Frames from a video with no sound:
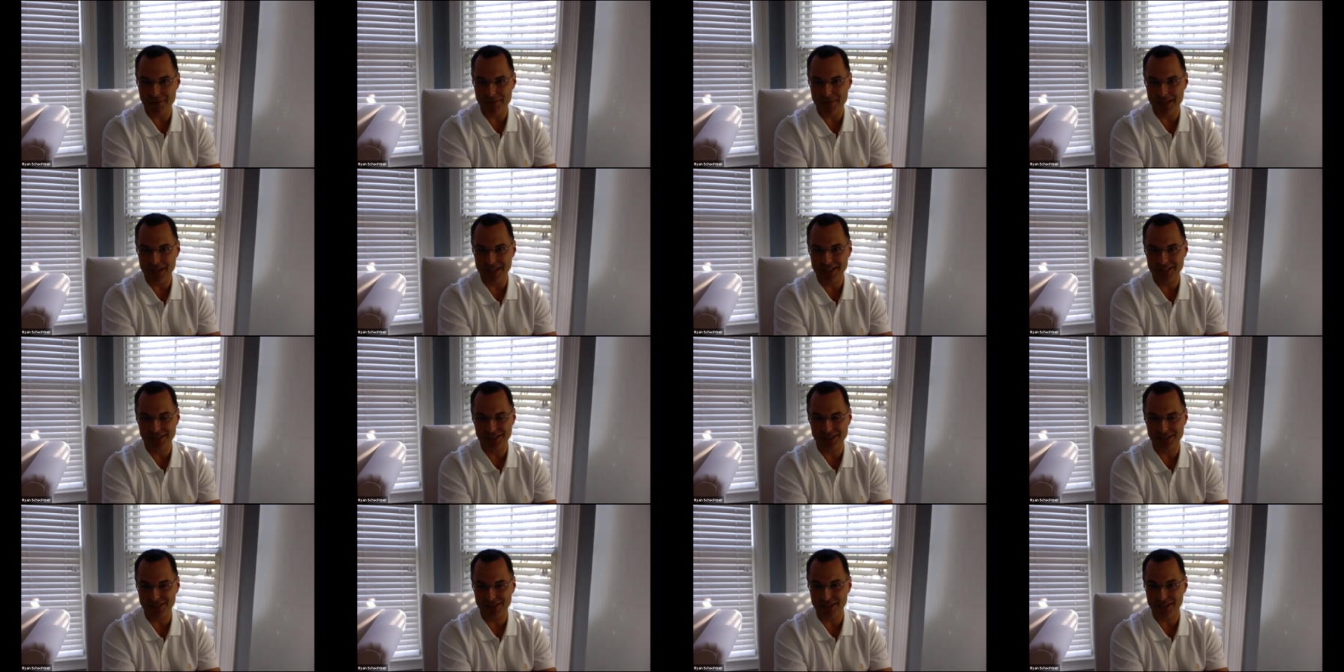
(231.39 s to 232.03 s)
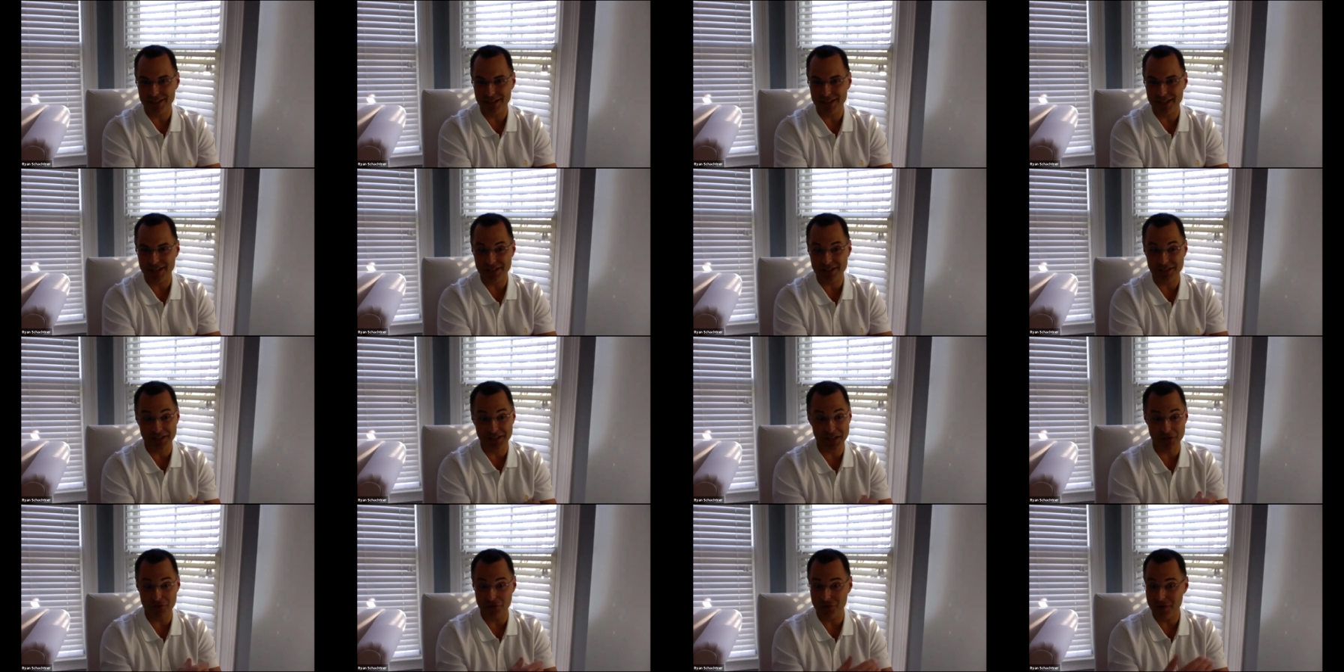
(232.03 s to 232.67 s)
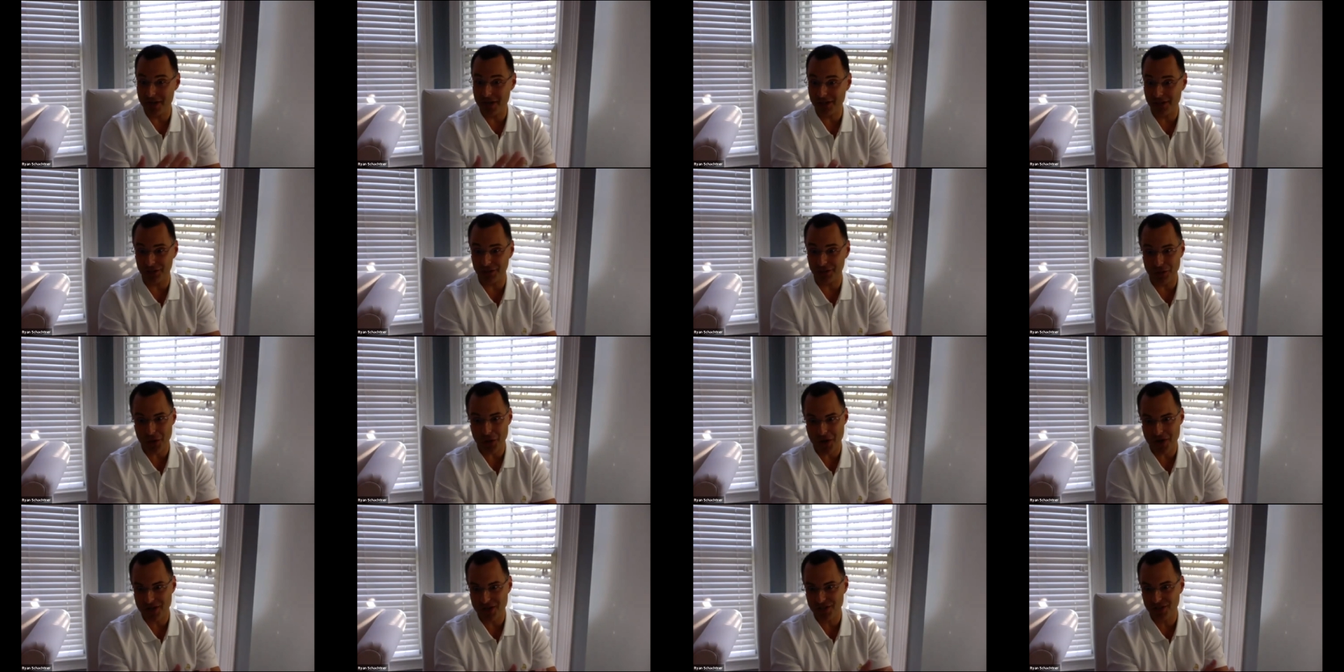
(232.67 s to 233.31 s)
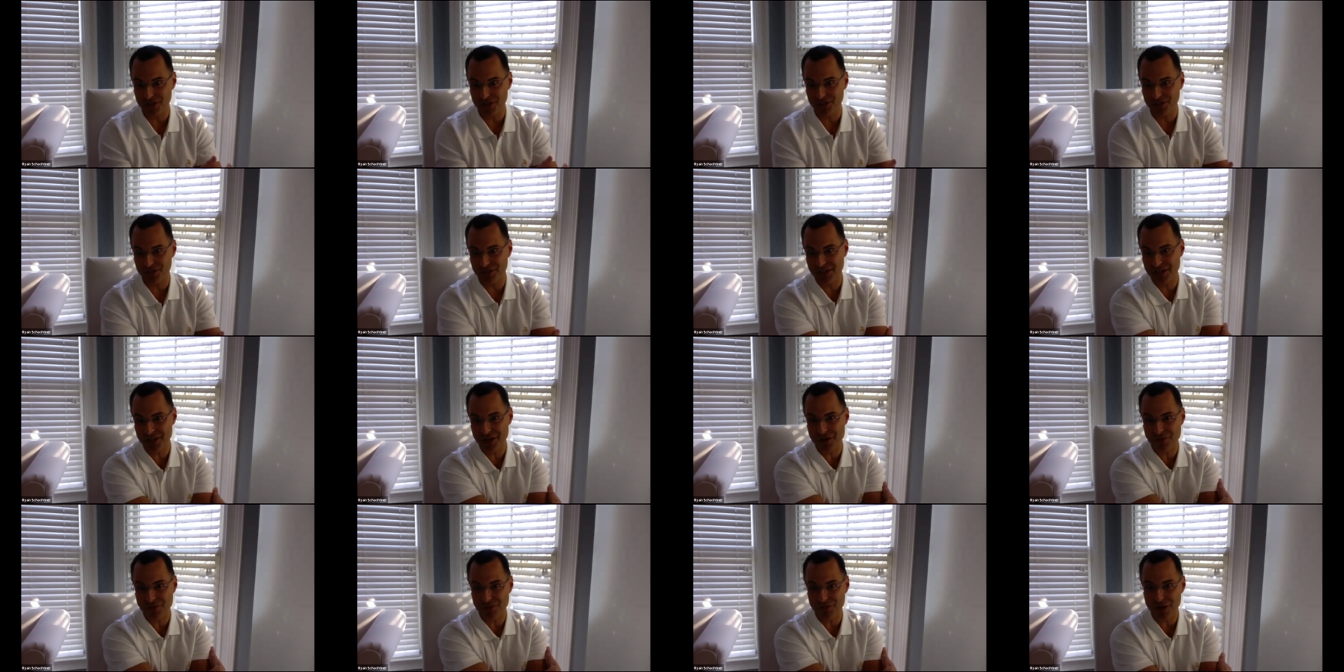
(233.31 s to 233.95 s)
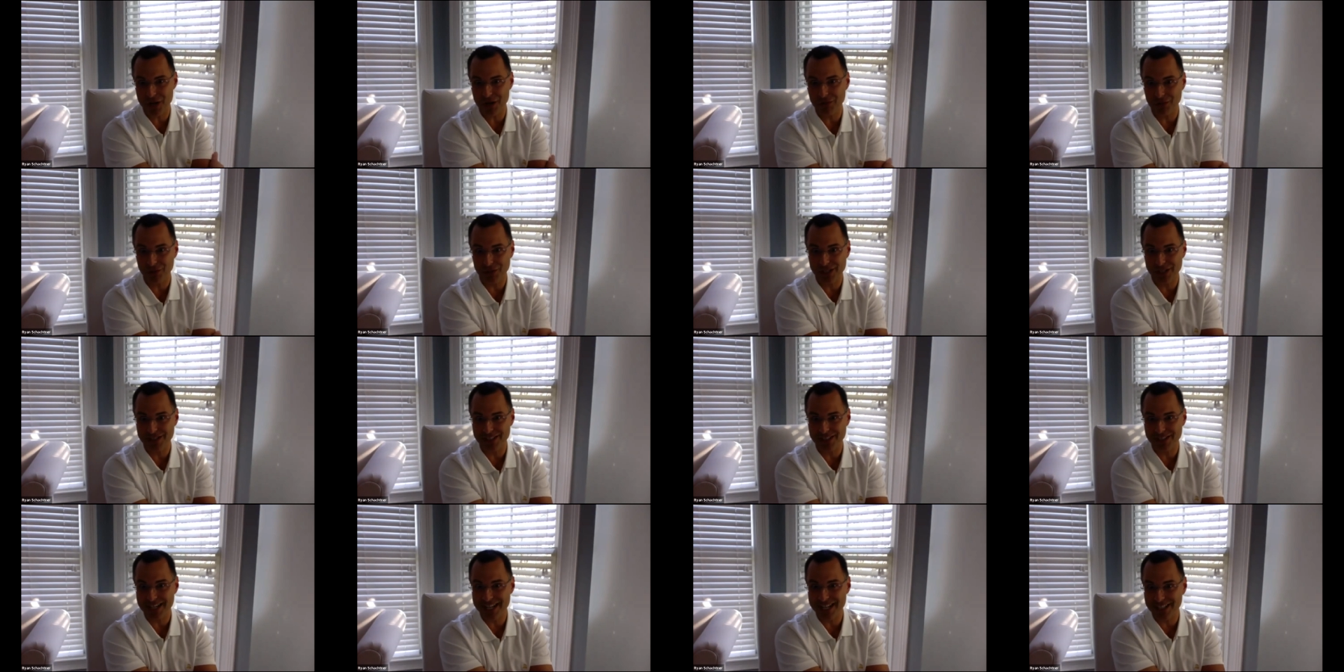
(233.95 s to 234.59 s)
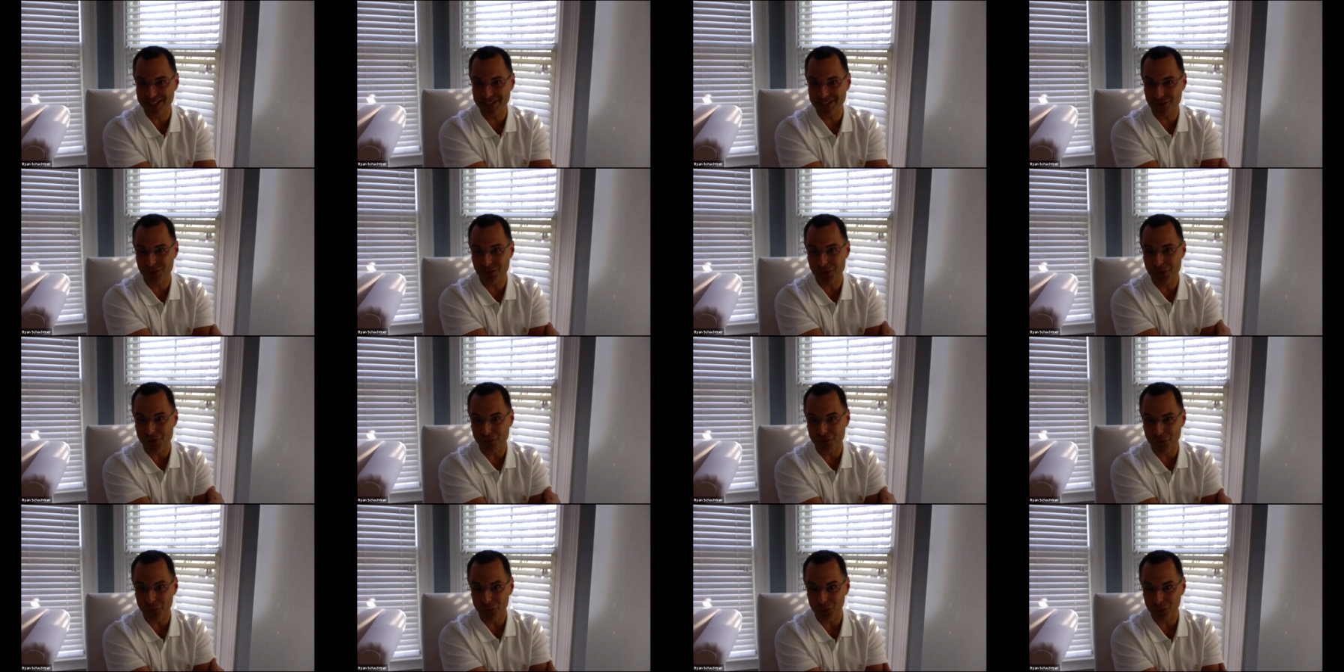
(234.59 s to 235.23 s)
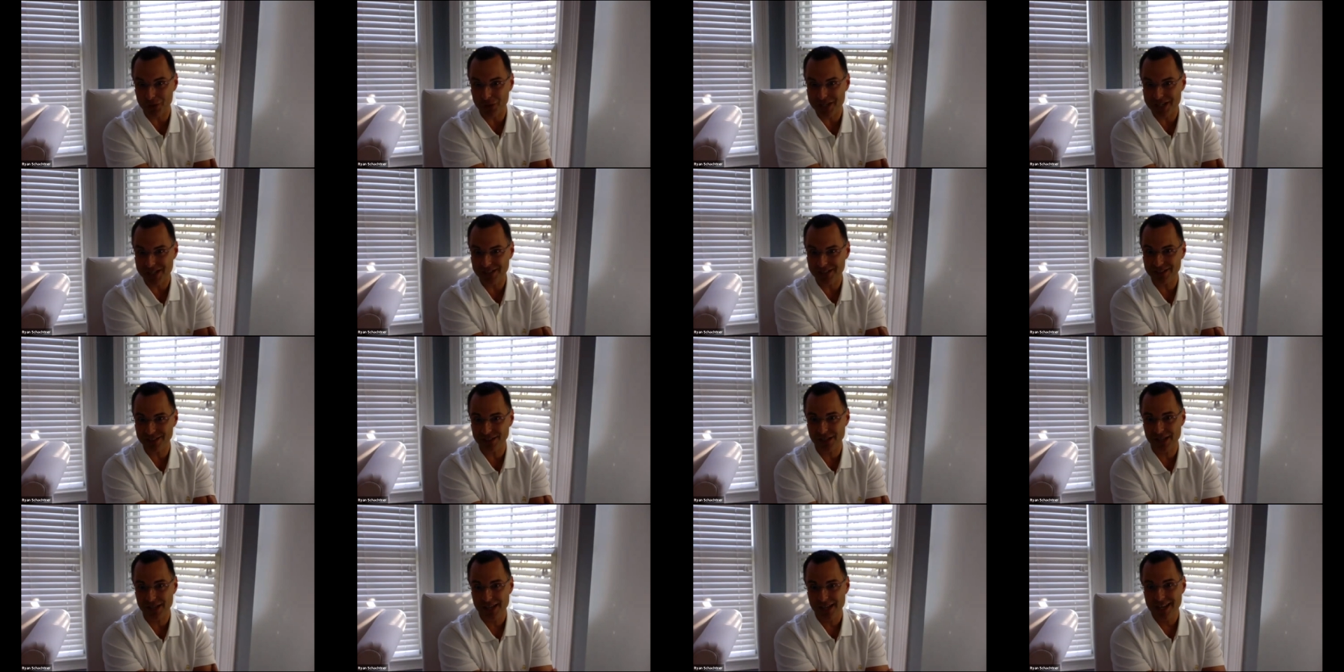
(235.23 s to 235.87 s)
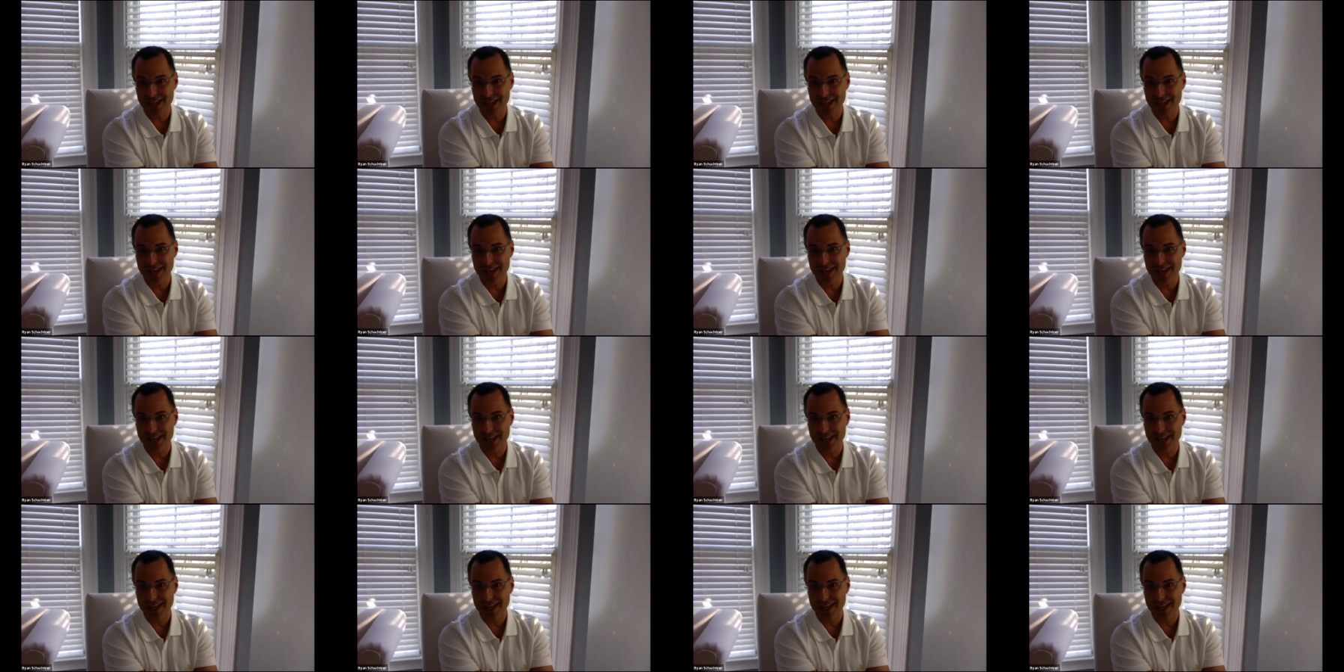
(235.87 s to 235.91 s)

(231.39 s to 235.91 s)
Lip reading: it's getting ready to launch here probably in the next 3 or 4 weeks,